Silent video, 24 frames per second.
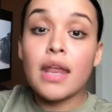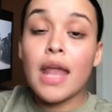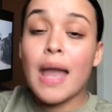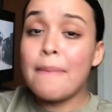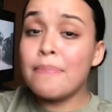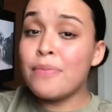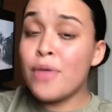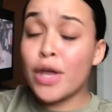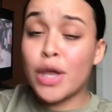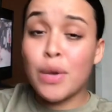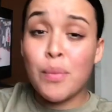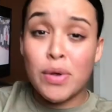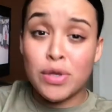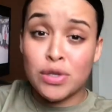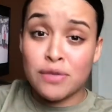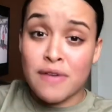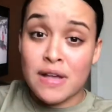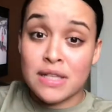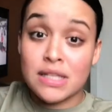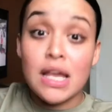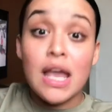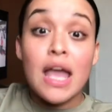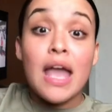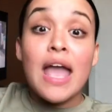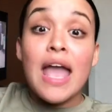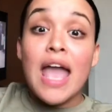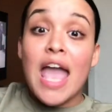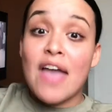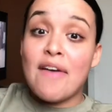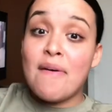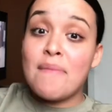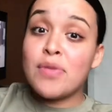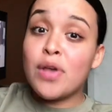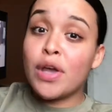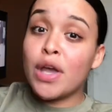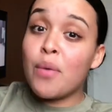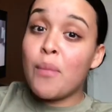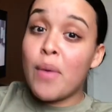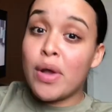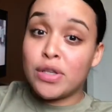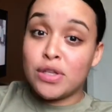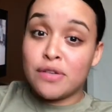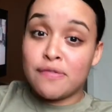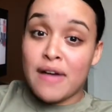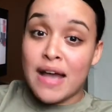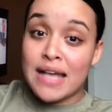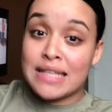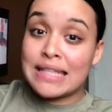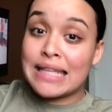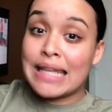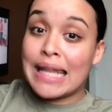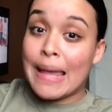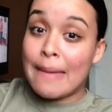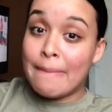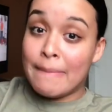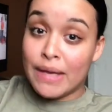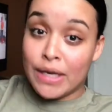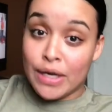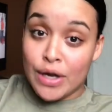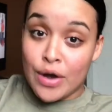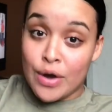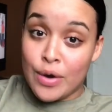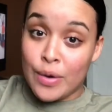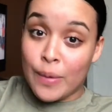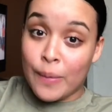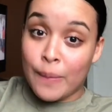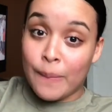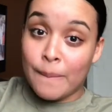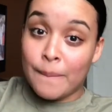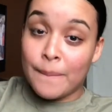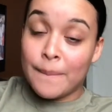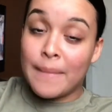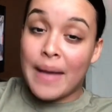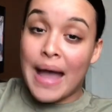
I'm talking way too fast. If I'm talking way too fast, let me know.